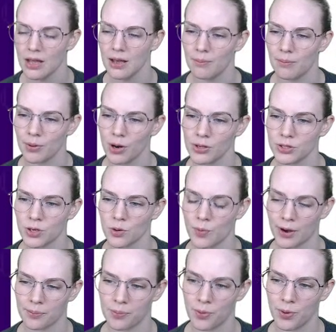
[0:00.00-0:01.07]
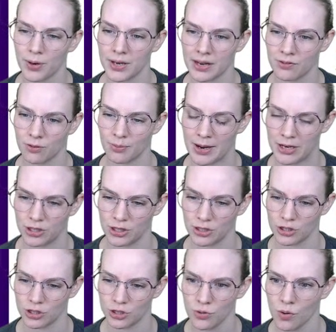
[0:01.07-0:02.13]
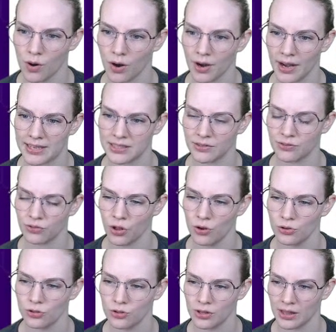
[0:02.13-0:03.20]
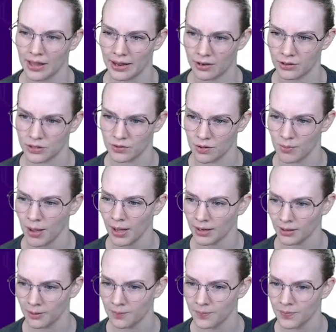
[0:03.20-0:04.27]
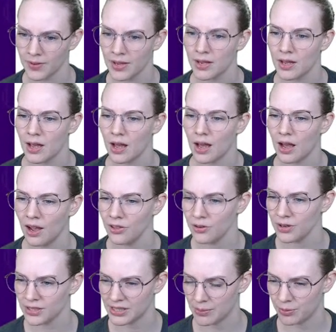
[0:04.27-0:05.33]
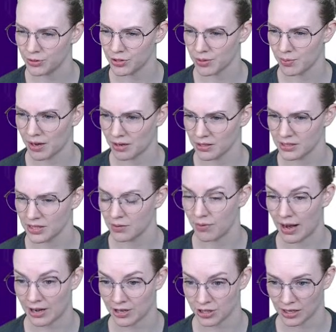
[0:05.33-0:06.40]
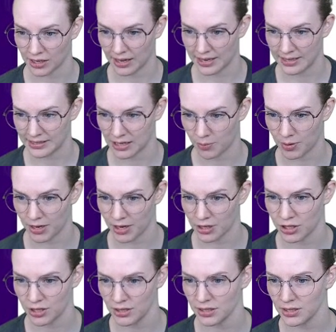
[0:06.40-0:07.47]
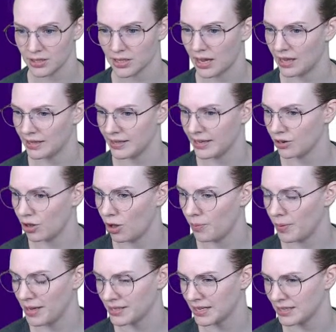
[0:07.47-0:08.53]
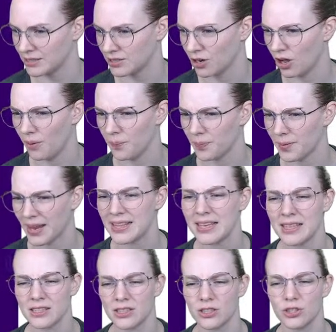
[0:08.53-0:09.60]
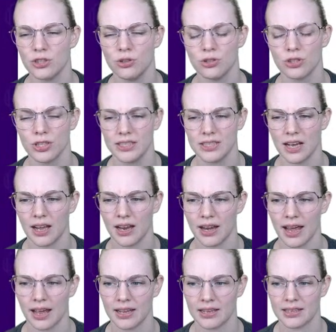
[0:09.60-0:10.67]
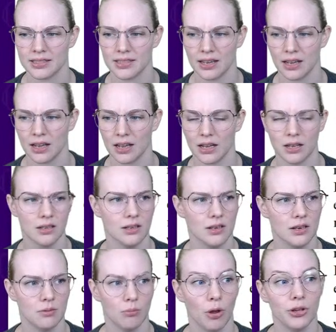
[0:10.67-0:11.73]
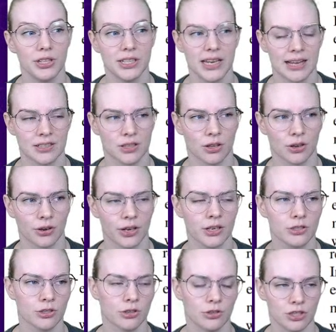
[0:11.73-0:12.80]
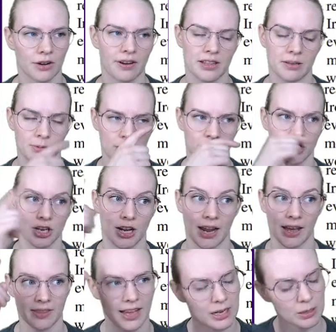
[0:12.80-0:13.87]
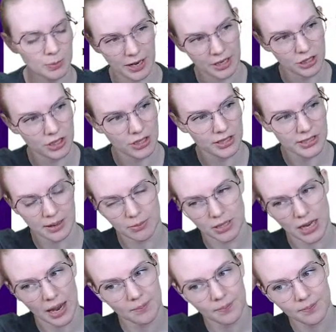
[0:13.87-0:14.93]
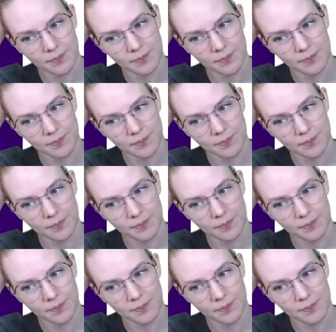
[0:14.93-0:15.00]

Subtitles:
but also where important information is stored as it flows through the layers of the model. Other examples are models that rationalize their predictions, Lee et al., Bastings et al. I think this is usually done as multitask learning, so you generate the prediction and the explanation at the same time,